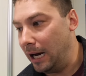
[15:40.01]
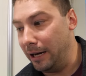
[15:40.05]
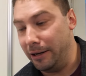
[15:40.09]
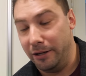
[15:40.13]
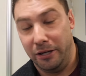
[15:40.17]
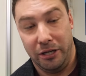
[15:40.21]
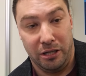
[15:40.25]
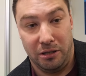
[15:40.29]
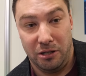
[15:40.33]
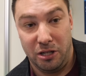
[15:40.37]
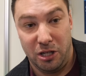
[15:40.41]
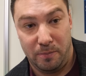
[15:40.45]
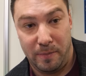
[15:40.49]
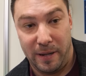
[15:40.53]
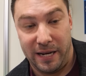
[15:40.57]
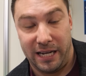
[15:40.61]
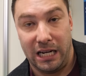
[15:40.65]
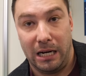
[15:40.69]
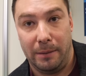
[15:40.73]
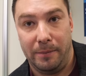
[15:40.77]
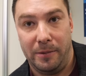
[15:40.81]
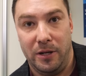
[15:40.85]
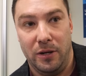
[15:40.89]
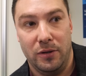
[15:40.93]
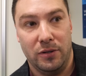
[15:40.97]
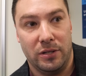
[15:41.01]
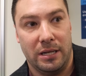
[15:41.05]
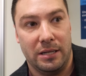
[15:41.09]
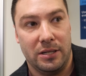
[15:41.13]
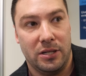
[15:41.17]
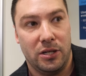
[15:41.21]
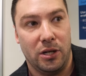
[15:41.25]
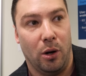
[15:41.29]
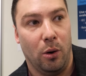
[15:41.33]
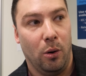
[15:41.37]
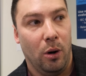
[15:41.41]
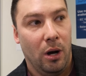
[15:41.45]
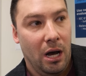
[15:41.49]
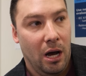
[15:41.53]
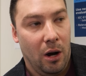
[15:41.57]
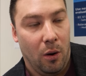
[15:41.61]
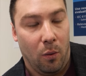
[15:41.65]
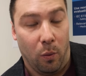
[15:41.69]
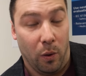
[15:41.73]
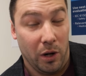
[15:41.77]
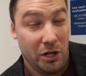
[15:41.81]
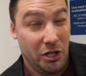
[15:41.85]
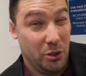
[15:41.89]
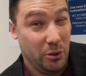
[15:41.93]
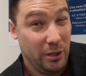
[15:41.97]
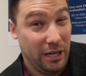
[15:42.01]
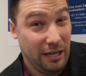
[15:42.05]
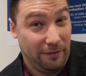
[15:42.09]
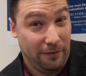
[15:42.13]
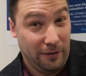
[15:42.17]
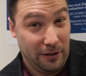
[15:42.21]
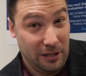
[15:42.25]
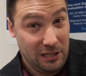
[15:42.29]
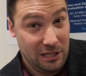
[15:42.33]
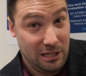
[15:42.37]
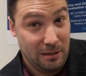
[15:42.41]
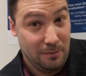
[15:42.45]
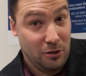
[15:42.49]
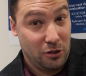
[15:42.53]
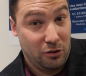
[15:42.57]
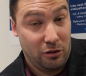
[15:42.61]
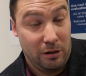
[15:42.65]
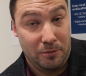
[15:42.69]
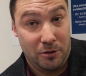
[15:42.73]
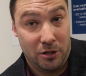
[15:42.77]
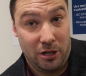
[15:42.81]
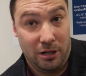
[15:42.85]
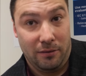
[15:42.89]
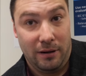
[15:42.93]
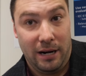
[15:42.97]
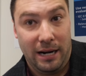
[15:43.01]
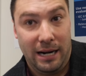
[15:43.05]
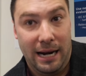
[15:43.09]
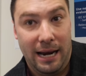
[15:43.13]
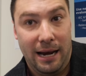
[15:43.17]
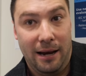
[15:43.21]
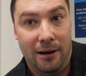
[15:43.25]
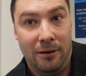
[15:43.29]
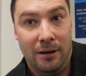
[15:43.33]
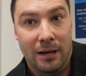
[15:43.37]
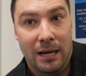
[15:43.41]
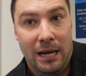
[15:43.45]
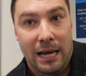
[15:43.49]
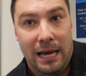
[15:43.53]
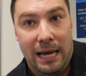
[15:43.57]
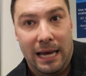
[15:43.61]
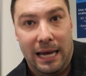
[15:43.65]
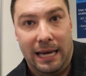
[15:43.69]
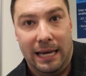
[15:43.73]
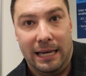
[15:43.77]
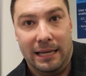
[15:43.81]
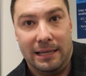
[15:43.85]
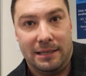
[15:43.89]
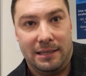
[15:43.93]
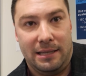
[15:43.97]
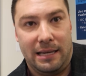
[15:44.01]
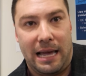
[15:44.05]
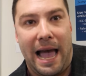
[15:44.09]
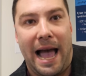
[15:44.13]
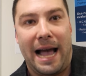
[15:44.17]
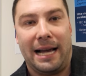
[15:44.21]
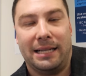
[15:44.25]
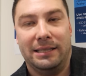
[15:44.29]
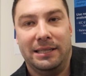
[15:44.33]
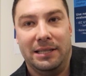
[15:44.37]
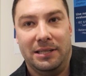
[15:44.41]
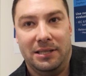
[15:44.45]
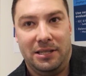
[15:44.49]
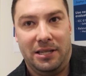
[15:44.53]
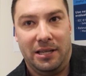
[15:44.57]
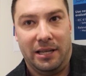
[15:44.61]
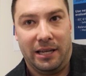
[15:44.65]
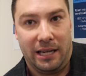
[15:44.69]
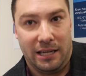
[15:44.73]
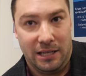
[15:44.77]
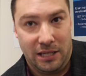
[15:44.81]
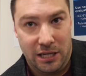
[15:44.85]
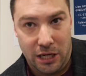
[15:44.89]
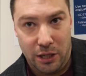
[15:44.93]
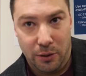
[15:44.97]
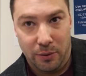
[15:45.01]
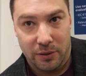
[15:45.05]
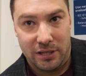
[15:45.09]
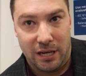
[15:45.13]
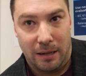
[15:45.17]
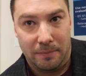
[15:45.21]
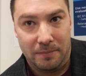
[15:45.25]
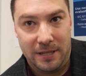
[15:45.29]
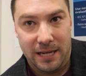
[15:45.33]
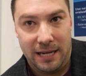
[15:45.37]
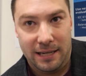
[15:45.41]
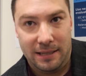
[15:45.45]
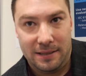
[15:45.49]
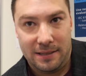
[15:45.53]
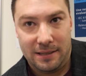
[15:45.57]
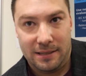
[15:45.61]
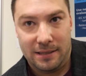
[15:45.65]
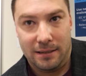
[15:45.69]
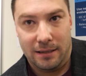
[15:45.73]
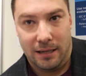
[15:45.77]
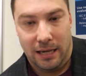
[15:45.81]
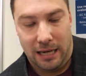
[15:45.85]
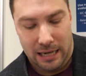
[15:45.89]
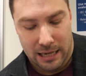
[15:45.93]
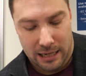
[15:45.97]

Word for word: You can just pick it up and use it. So what you get for the subscription right now is access to the continuous updates.